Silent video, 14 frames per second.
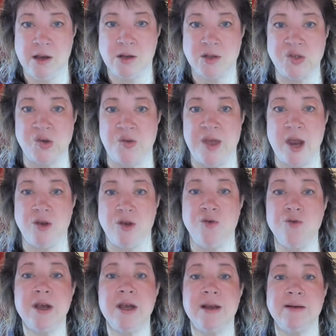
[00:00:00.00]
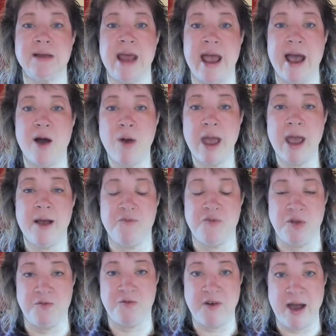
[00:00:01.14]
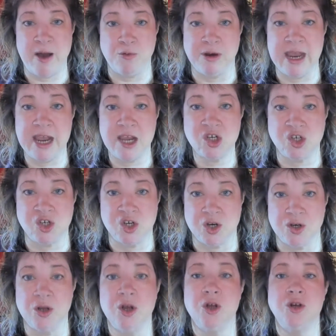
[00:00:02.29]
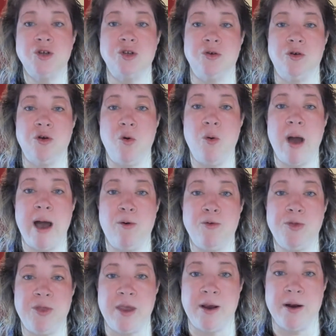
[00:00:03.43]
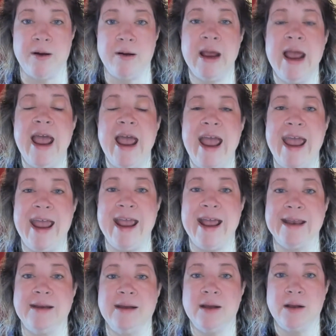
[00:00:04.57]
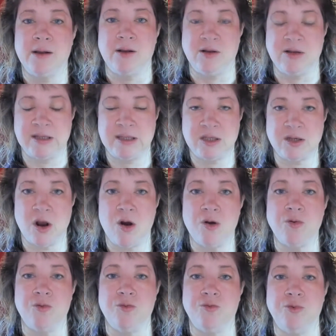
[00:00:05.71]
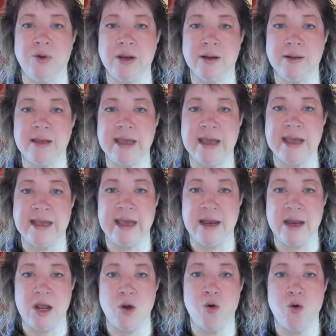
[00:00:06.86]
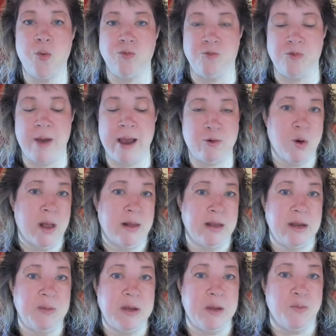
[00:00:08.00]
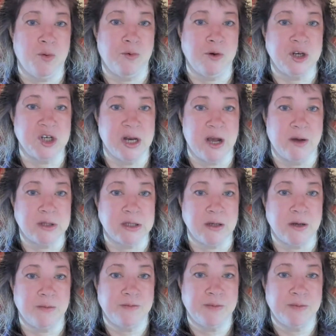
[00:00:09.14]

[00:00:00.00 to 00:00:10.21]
so that you can now have the foundation to go out there and start really getting quality people reaching out to you.